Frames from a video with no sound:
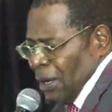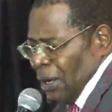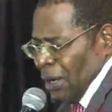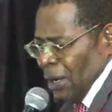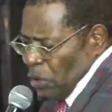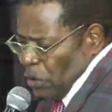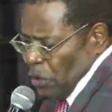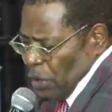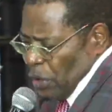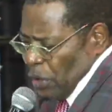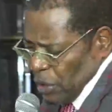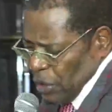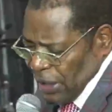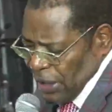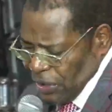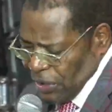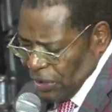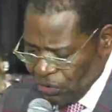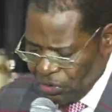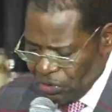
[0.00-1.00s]
when you
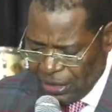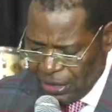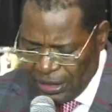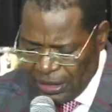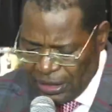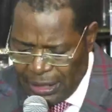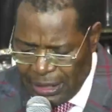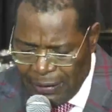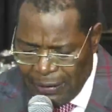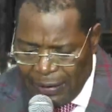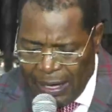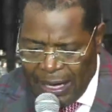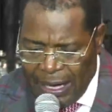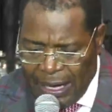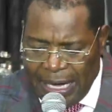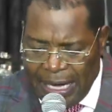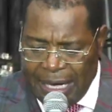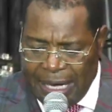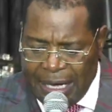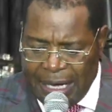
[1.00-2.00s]
listen
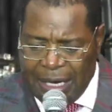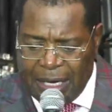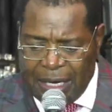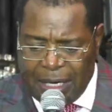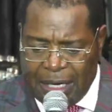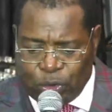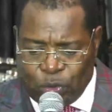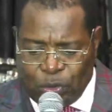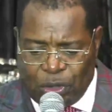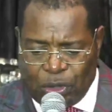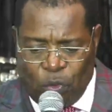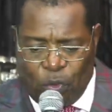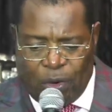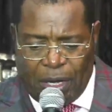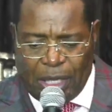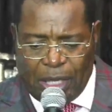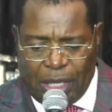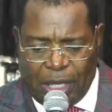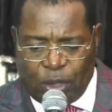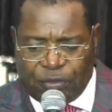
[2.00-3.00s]
uh, to the
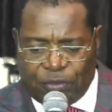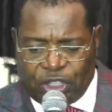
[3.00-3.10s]
words of